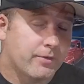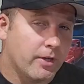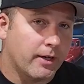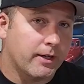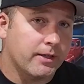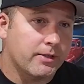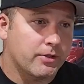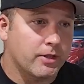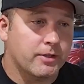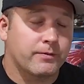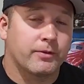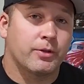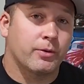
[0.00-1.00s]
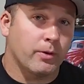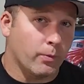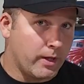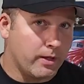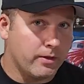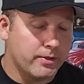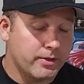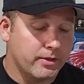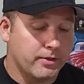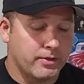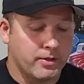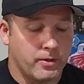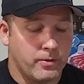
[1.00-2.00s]
sockets just for doing wheels,
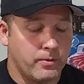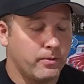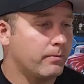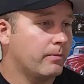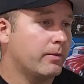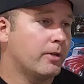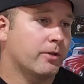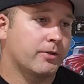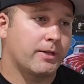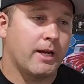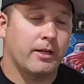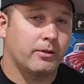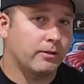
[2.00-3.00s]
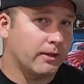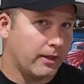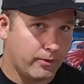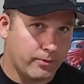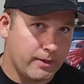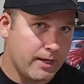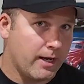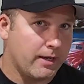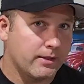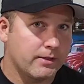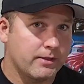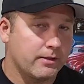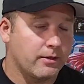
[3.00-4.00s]
so your standard like
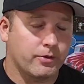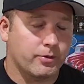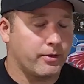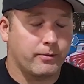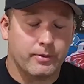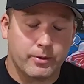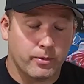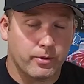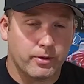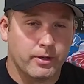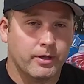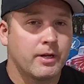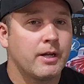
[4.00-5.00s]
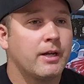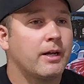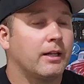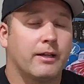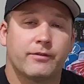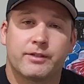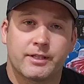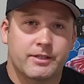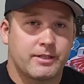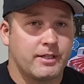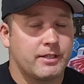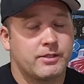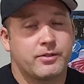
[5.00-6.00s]
3/4,
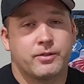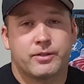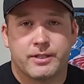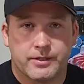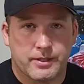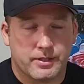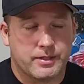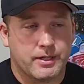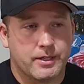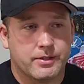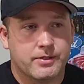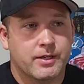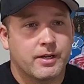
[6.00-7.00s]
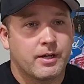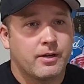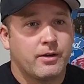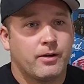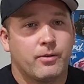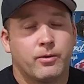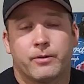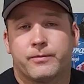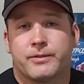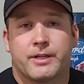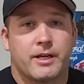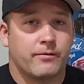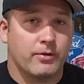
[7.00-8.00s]
11/16, 13/16, or if
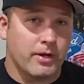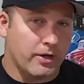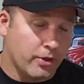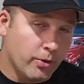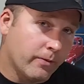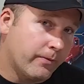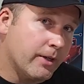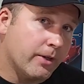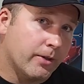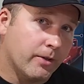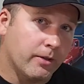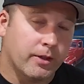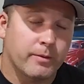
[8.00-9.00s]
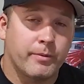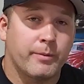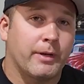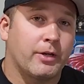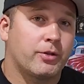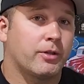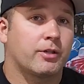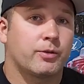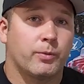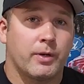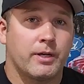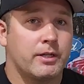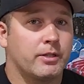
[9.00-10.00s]
you had a newer vehicle, it could be metric
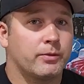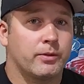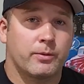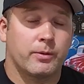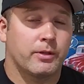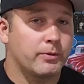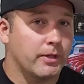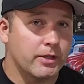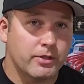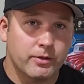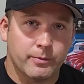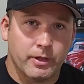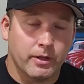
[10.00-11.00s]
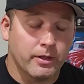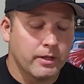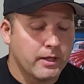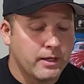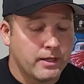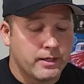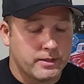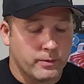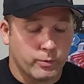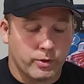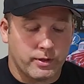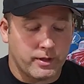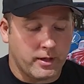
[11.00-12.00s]
20, 21, 22 mil,
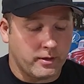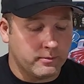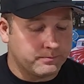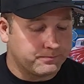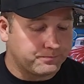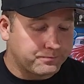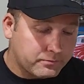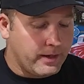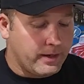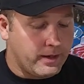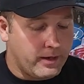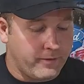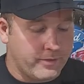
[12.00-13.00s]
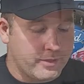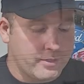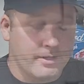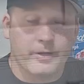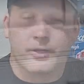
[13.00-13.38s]
somewhere in there. Obviously